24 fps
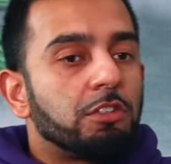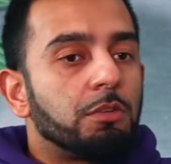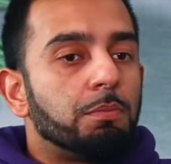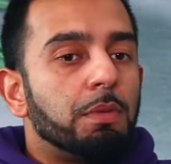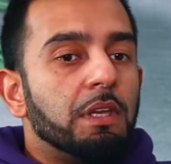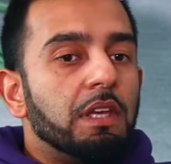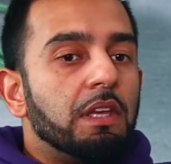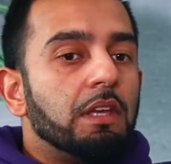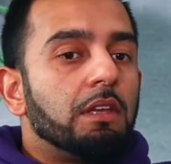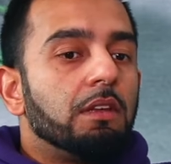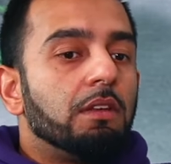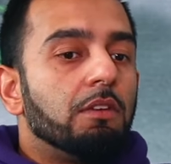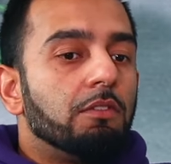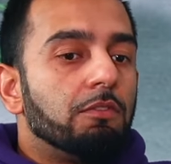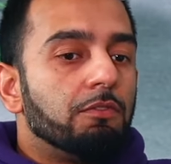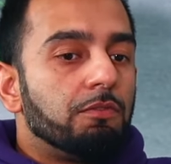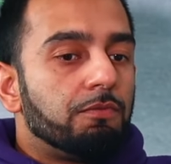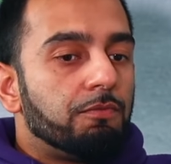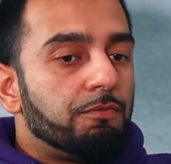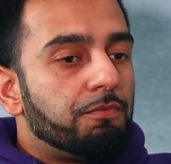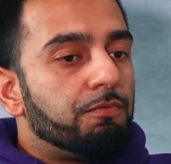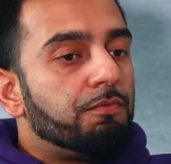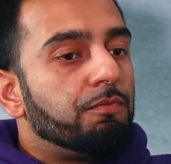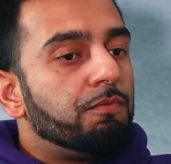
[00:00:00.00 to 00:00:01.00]
to be
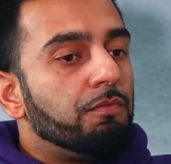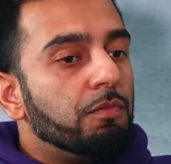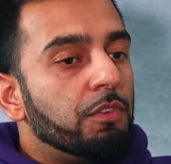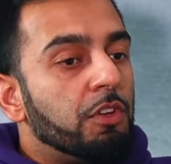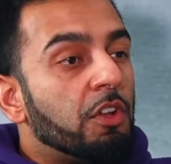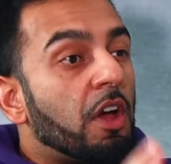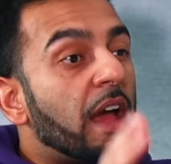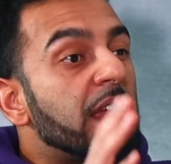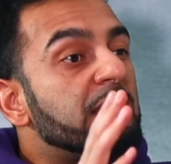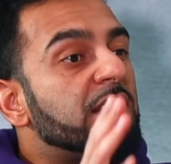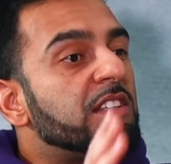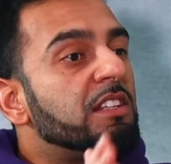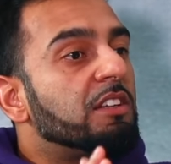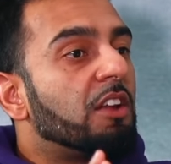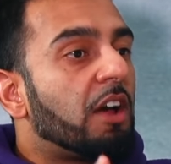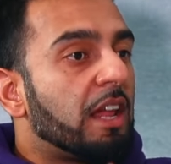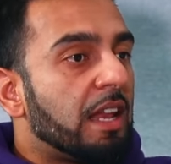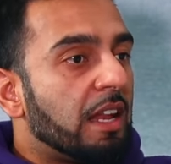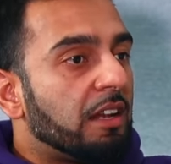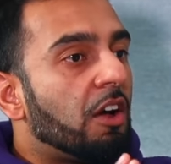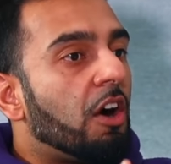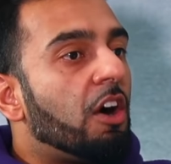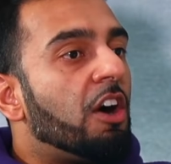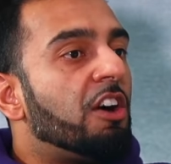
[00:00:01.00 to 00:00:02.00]

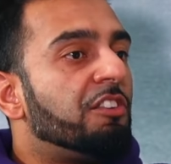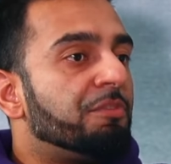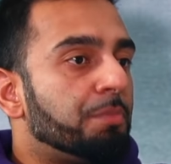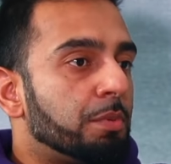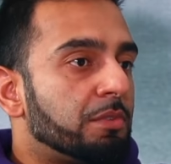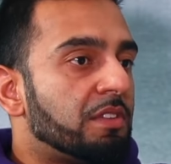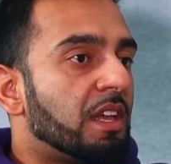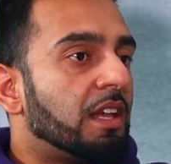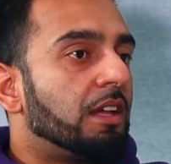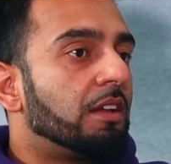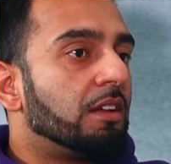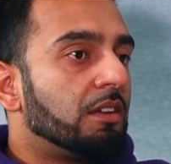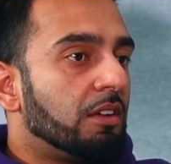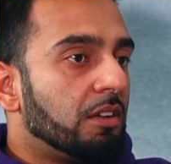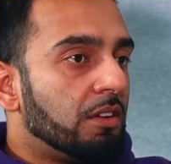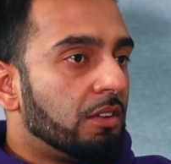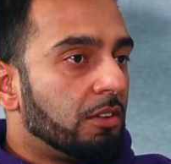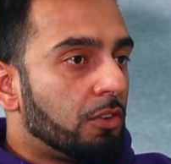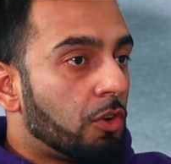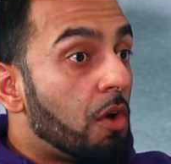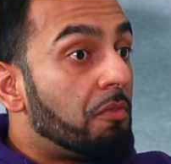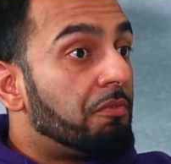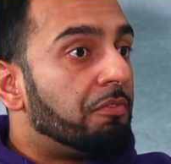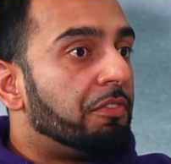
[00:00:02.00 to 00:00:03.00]
99.5%
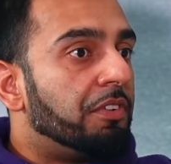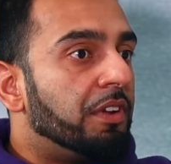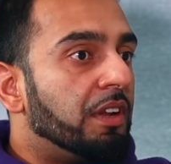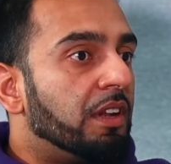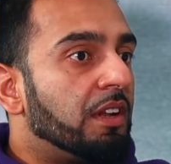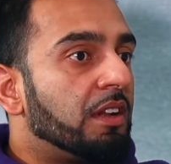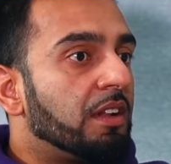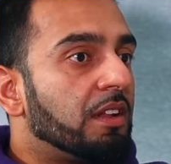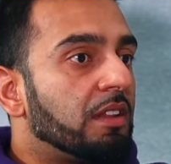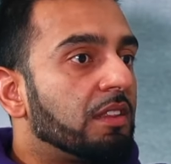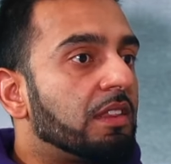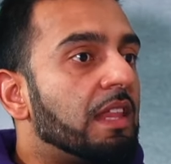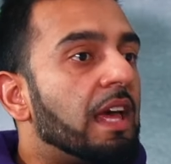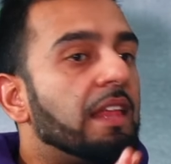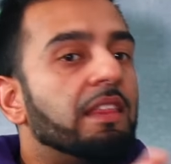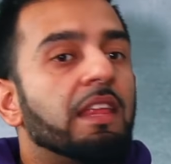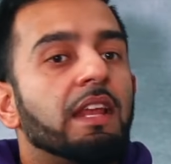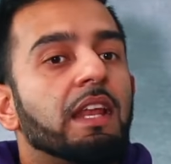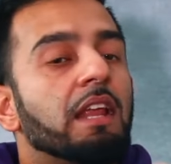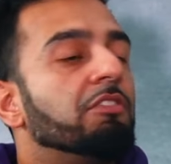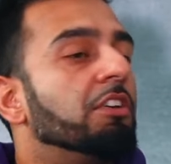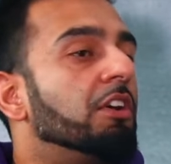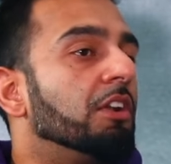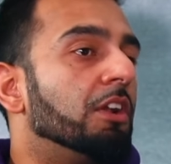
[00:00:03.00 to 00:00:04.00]
confident that
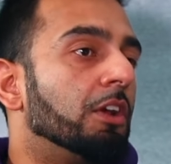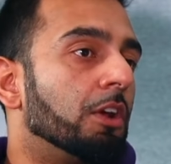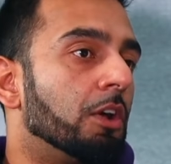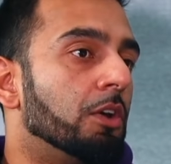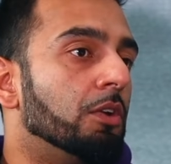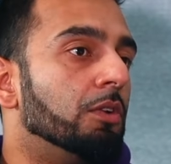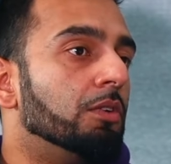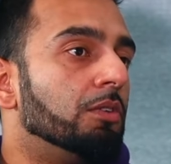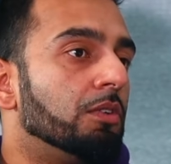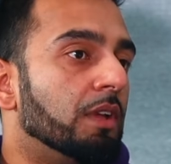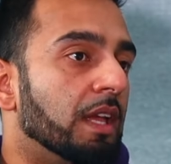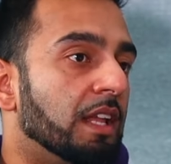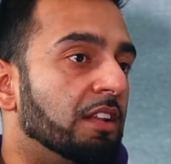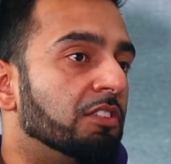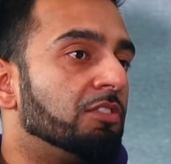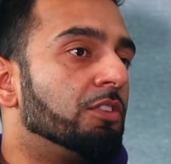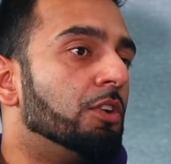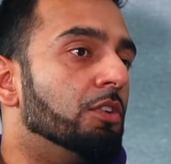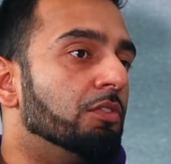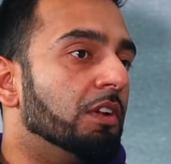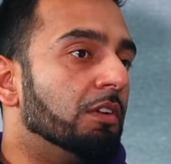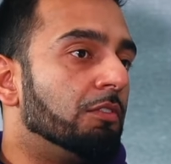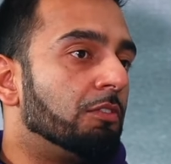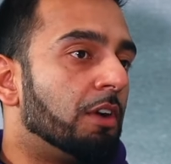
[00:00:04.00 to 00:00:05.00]
they're never going to go
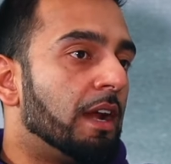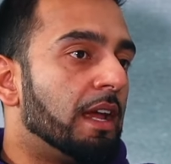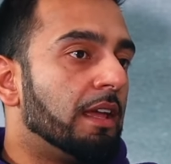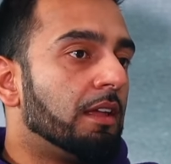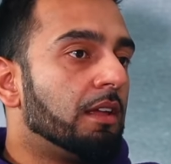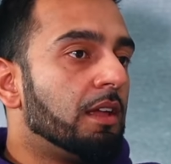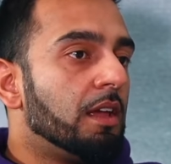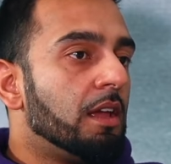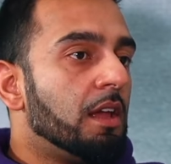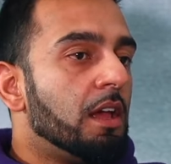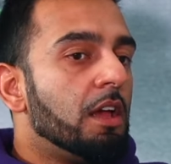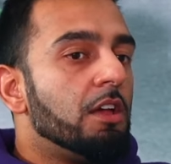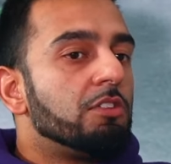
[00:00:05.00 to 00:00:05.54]
insolvent, right? Yes.